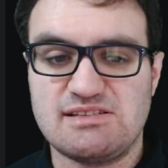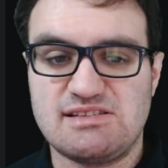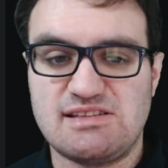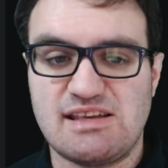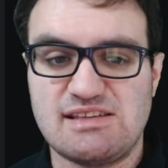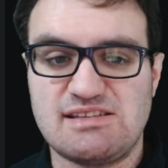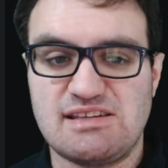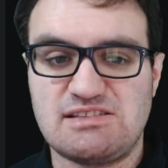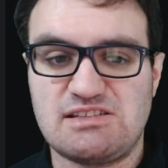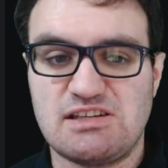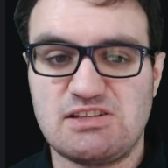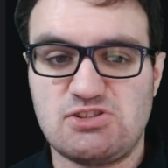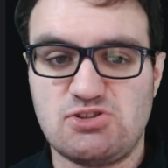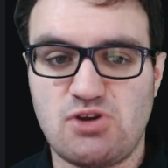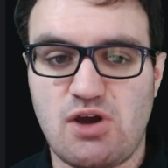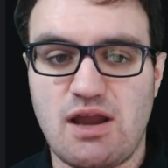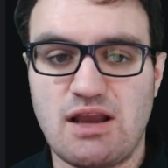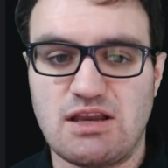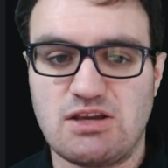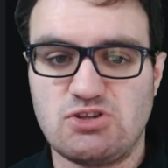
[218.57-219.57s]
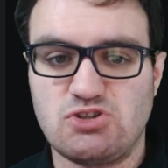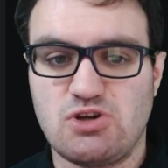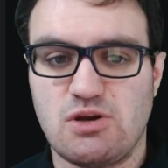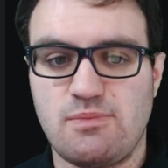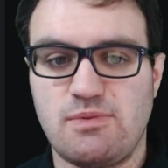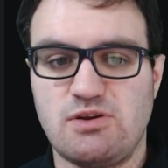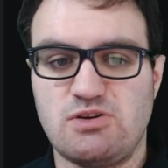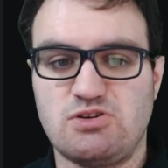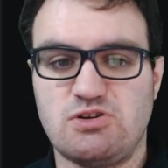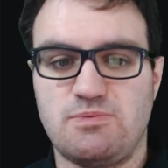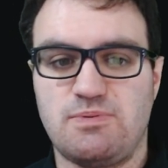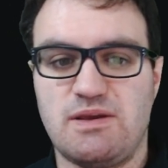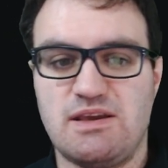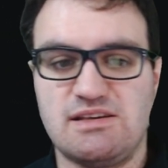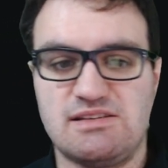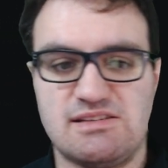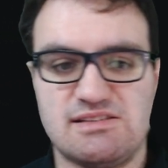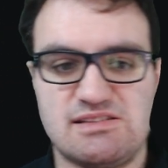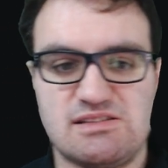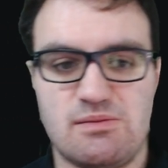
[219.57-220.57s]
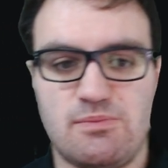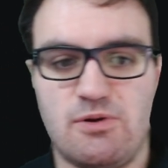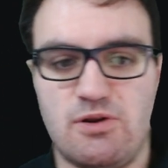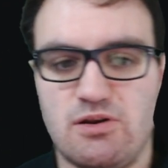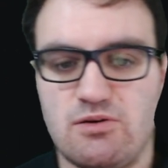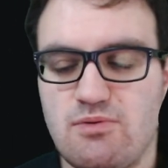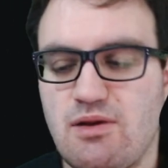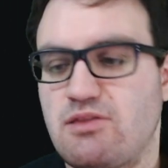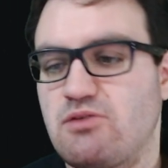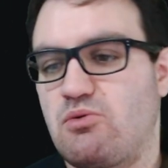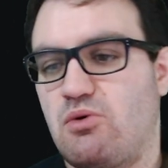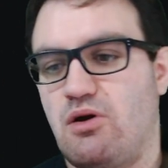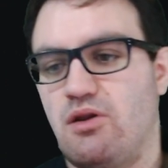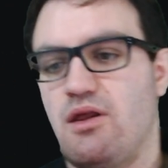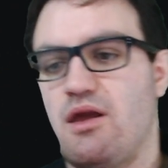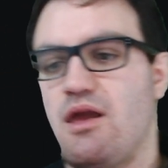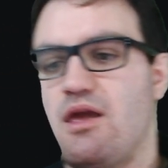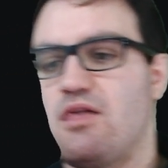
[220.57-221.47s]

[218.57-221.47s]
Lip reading: says it does not contribute to peace and stability around the world.